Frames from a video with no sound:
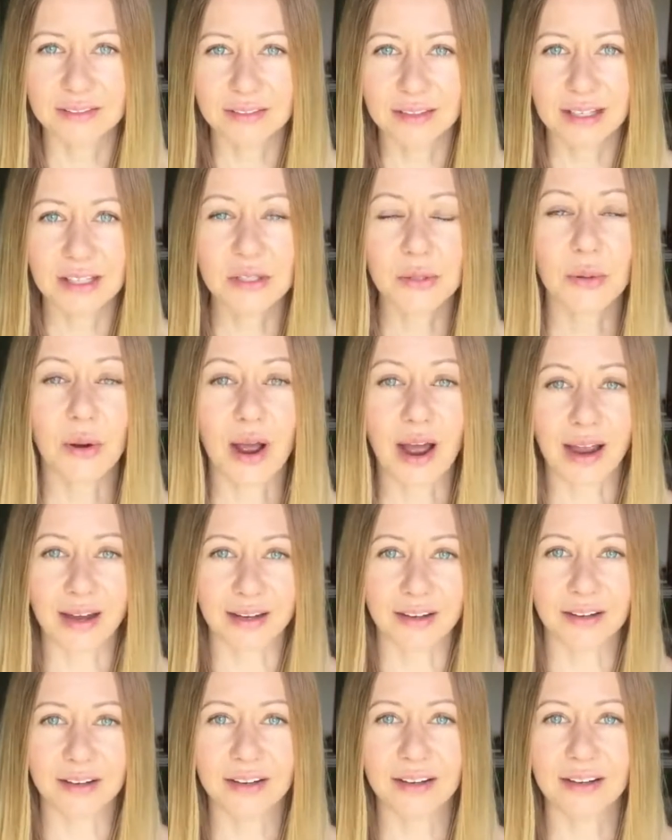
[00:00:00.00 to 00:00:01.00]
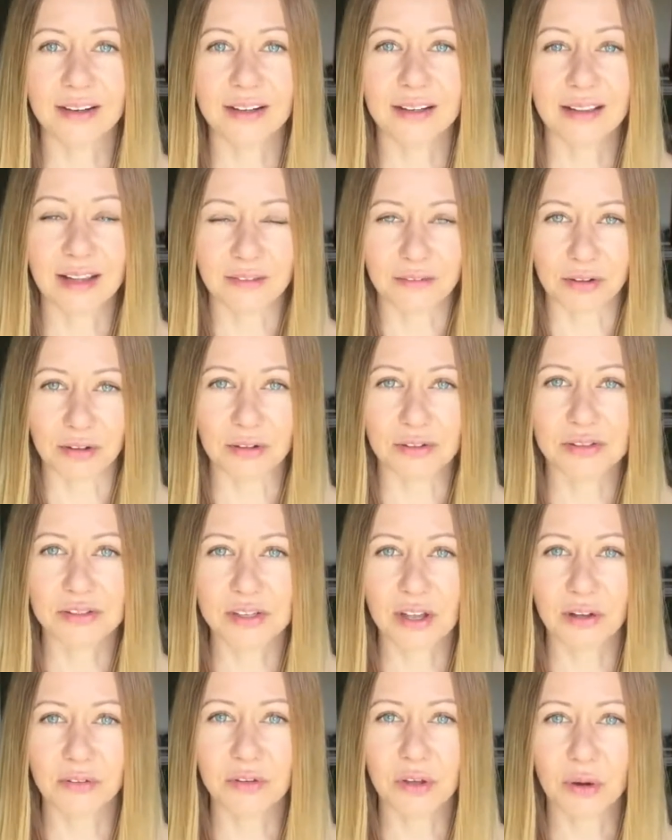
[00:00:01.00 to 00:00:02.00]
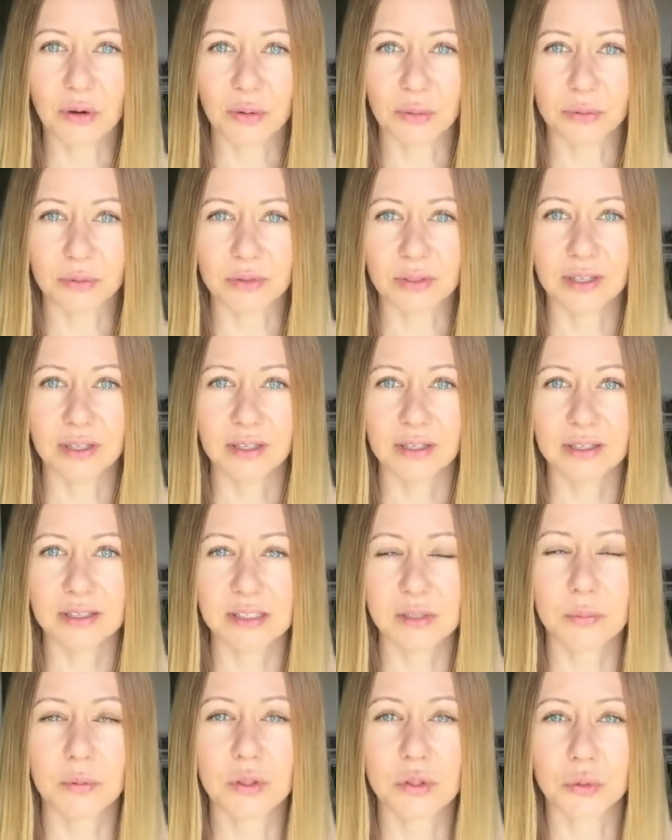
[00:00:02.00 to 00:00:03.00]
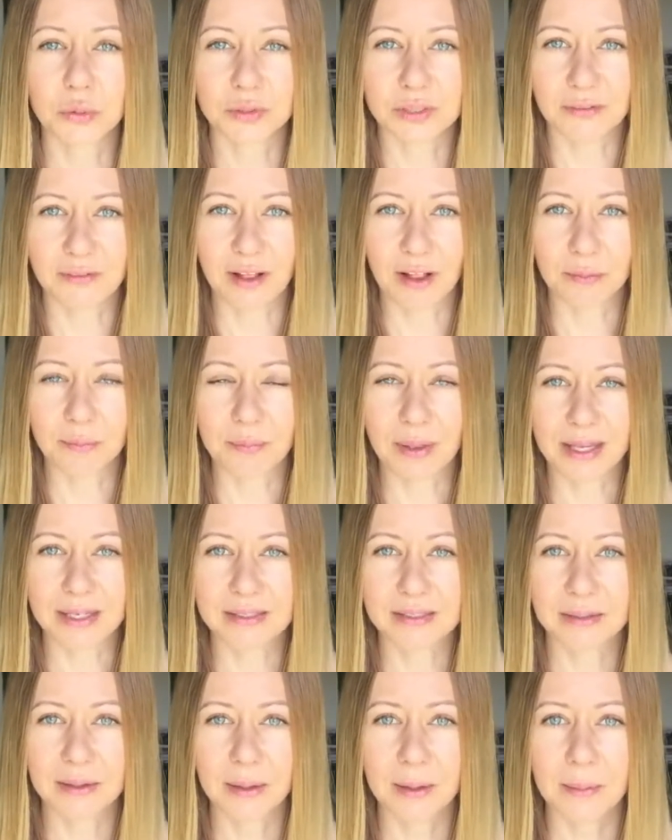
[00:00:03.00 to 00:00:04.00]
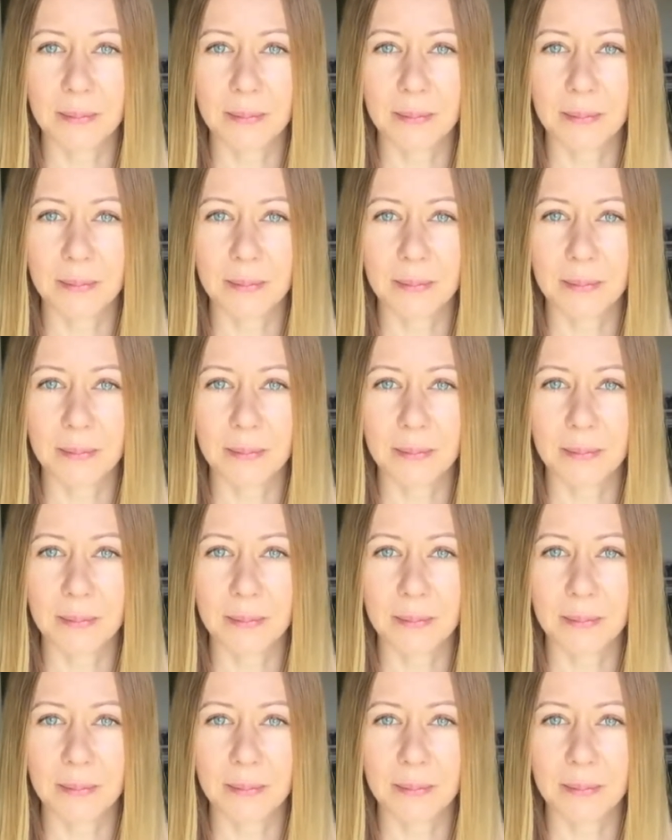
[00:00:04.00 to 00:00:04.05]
into higher levels of your own spiritual development.